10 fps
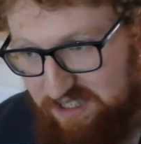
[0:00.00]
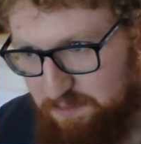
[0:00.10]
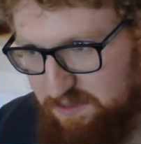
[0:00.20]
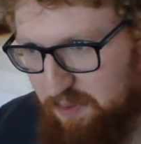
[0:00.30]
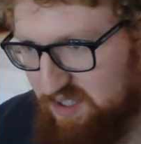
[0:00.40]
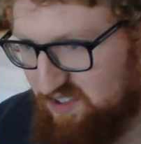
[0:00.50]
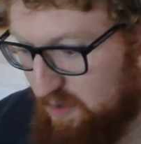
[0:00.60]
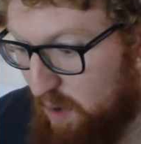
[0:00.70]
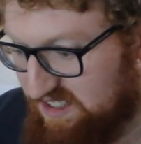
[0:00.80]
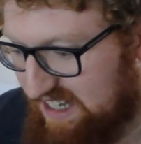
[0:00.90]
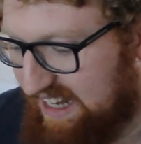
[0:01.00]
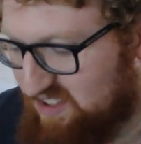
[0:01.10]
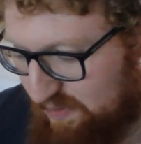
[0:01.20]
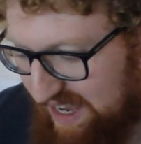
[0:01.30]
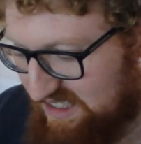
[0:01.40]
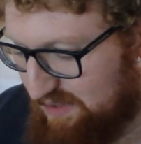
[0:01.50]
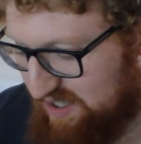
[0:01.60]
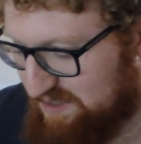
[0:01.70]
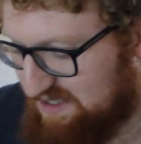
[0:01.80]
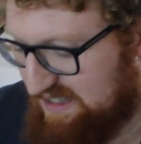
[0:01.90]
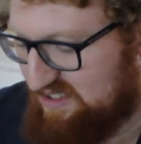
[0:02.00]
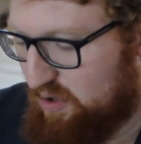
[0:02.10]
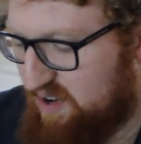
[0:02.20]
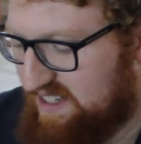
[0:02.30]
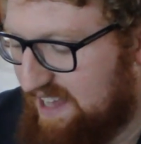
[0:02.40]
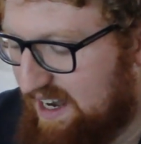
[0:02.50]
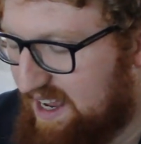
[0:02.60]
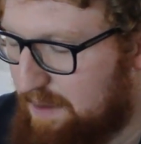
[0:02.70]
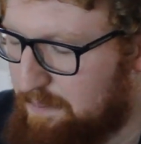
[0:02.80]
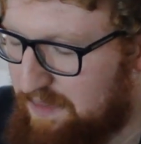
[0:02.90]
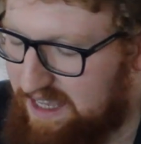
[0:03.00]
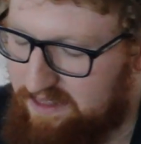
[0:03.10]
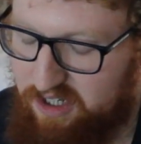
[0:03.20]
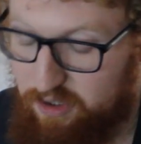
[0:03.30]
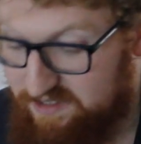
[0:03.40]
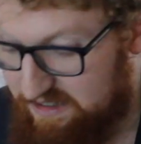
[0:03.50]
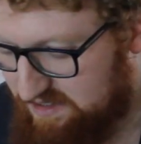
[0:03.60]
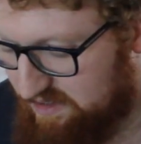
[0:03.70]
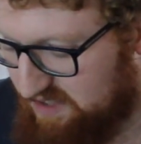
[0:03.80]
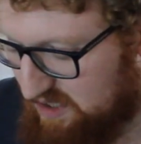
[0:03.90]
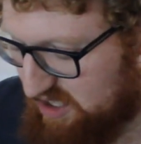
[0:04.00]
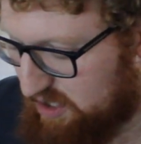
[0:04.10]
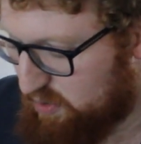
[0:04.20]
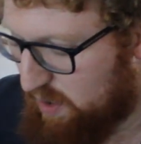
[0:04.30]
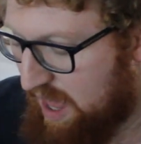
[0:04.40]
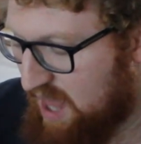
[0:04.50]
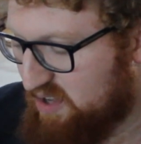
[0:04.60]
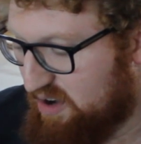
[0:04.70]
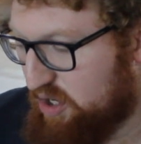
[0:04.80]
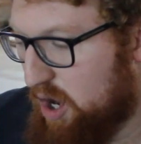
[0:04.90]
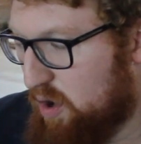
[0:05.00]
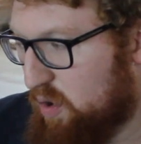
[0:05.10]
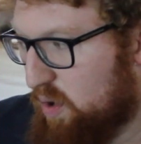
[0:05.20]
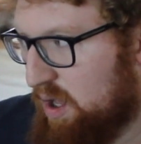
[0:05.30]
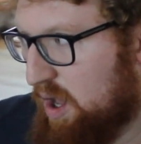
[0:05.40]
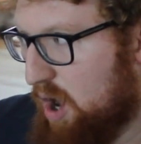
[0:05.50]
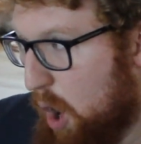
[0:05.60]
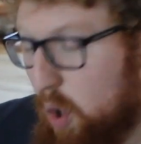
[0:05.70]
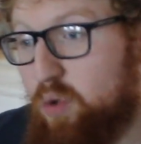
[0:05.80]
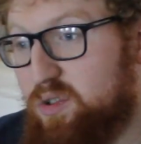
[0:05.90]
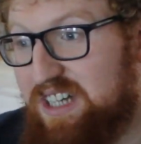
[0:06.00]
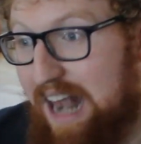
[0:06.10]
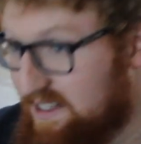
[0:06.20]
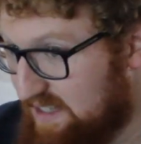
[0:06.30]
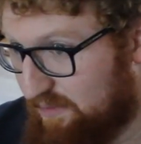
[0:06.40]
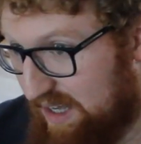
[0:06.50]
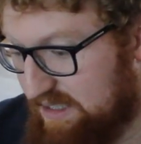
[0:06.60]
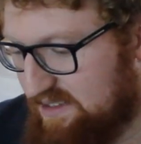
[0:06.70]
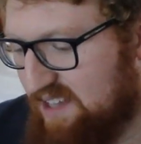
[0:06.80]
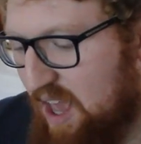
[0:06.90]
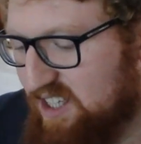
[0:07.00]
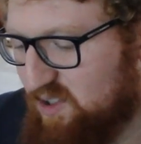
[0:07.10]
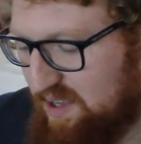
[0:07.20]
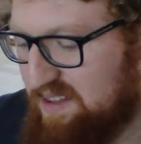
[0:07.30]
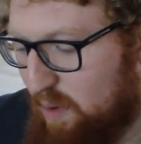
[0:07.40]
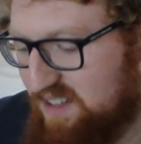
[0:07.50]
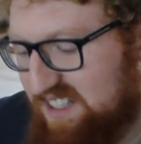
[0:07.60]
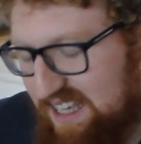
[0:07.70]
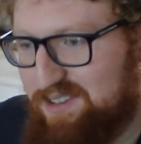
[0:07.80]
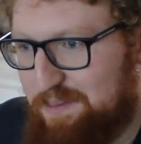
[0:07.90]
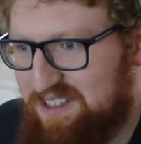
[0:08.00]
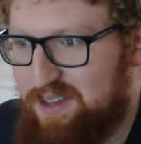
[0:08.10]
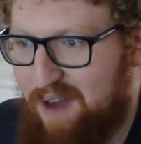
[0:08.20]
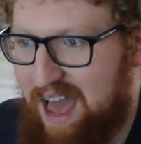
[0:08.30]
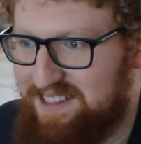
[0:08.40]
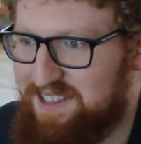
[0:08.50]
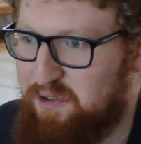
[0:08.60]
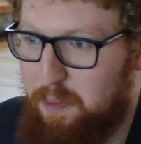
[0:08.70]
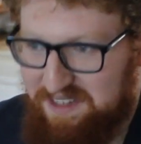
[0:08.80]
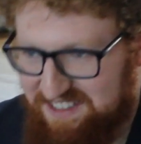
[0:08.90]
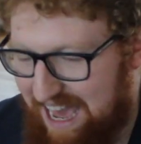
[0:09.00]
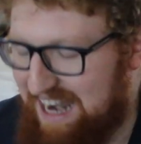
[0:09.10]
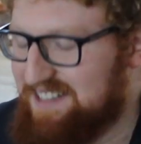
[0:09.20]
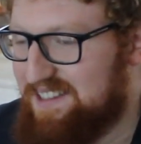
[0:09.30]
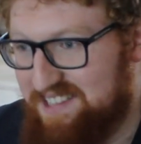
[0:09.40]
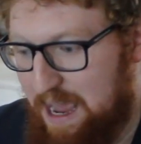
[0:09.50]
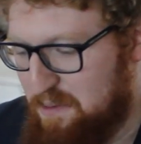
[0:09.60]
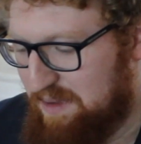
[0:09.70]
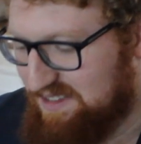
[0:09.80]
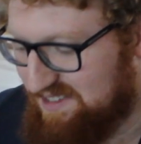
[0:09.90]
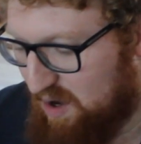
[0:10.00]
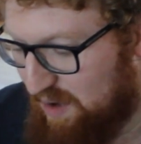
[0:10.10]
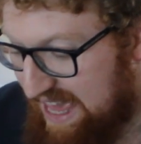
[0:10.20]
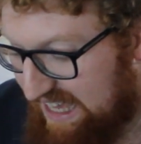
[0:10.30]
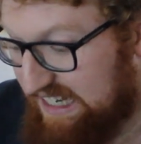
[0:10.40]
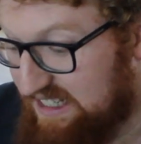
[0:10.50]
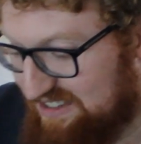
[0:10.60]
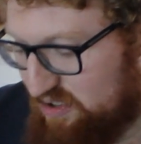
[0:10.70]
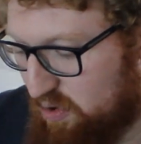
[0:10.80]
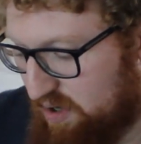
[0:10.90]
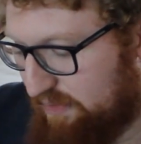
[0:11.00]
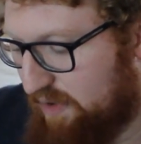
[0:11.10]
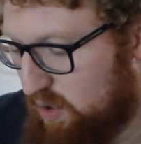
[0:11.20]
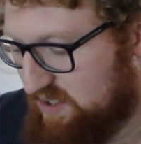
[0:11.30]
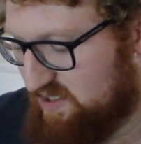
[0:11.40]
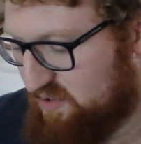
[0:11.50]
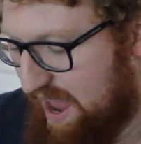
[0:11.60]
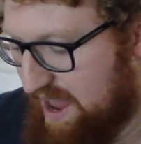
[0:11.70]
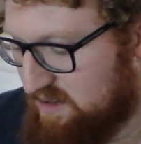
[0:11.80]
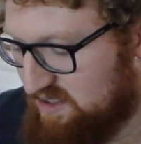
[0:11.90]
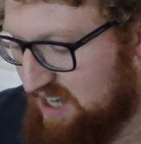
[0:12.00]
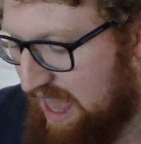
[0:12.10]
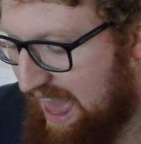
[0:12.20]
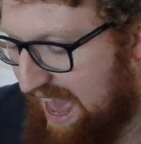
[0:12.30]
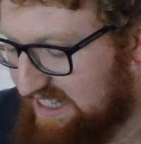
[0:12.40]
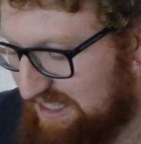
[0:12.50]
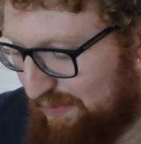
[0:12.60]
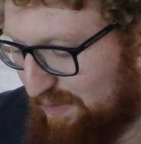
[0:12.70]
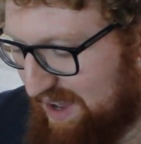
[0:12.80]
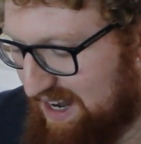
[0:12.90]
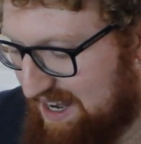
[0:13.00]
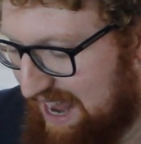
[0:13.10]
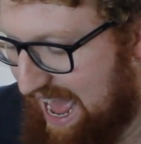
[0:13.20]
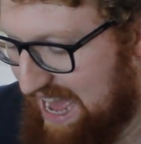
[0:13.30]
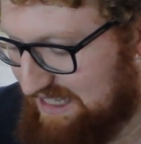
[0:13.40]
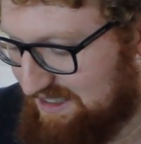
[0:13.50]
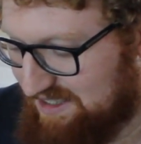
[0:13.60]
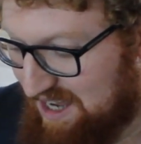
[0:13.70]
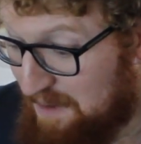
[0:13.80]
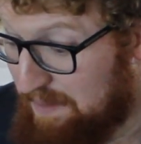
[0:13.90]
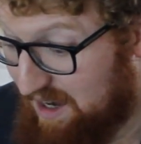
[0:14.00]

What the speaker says: their Christmas book, so they wanted like sort of a hint of Christmas in the stories, and I'm in the new series of Doctor Who, there are no old classic villains, so I think they wanted to give something to the fans who grew up with the Daleks and Cybermen, so each story focuses around a different villain, and